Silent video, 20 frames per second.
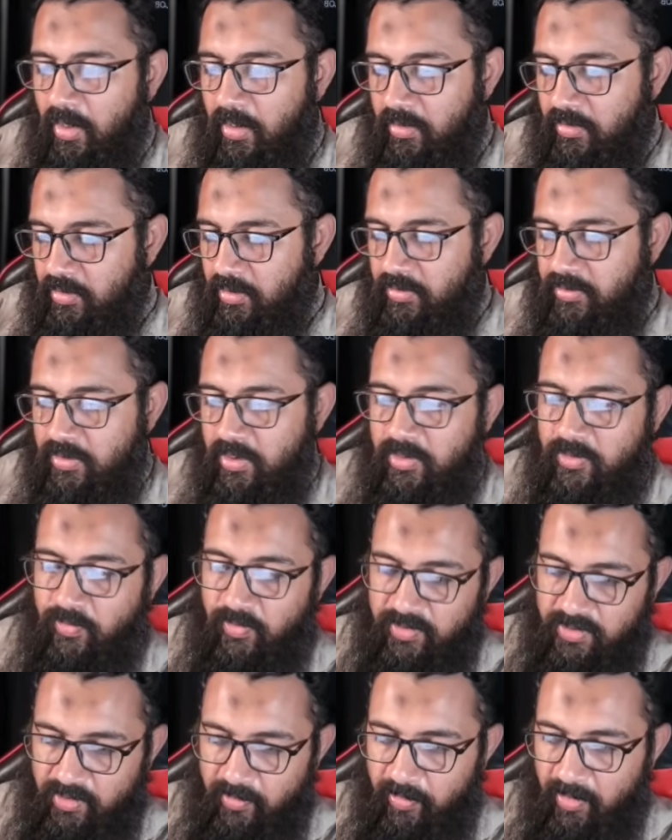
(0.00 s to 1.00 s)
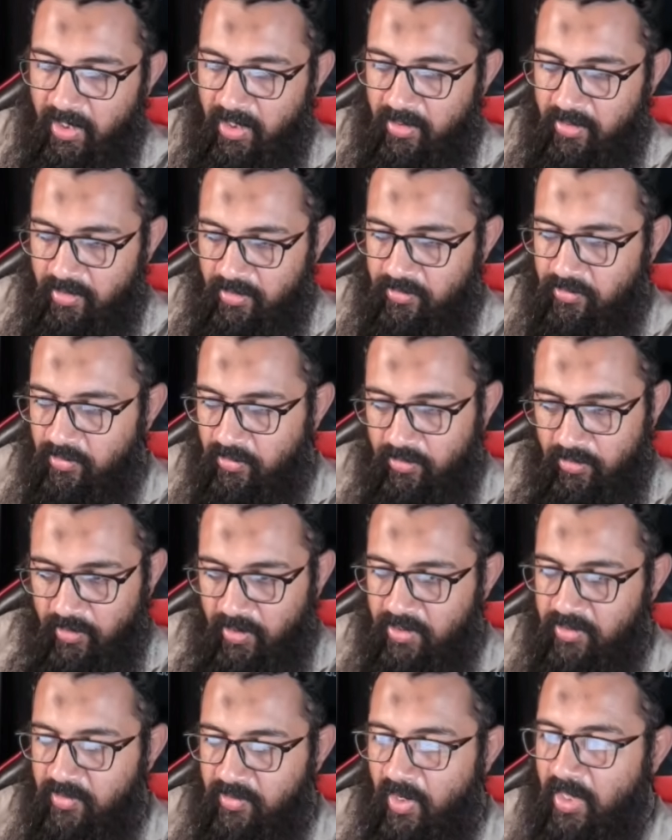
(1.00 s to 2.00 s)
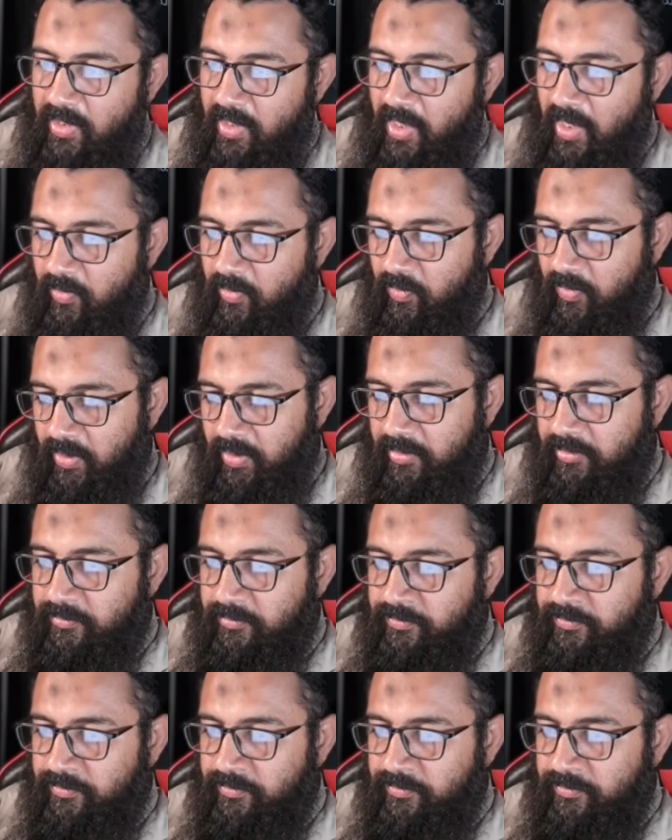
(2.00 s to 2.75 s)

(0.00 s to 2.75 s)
in the search visibility. So you can try that one.